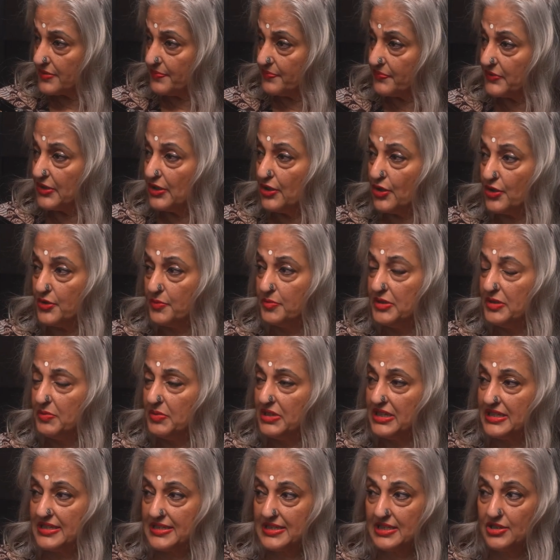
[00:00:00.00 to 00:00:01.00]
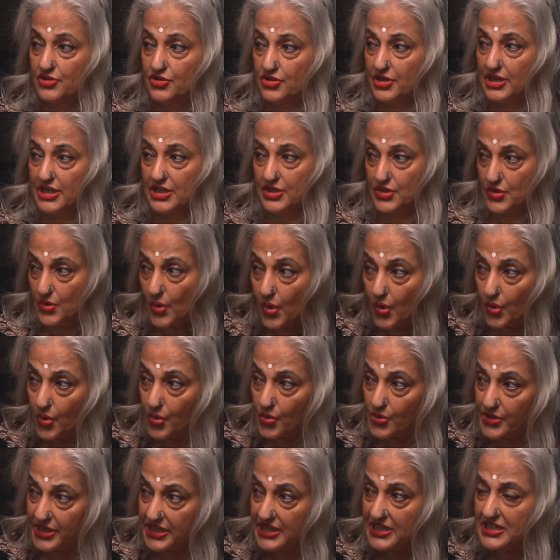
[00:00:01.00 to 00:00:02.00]
a lot of people are still trying to
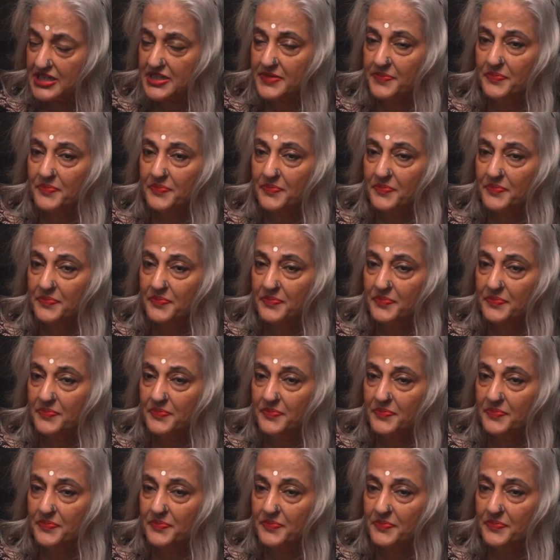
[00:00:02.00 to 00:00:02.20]
own it.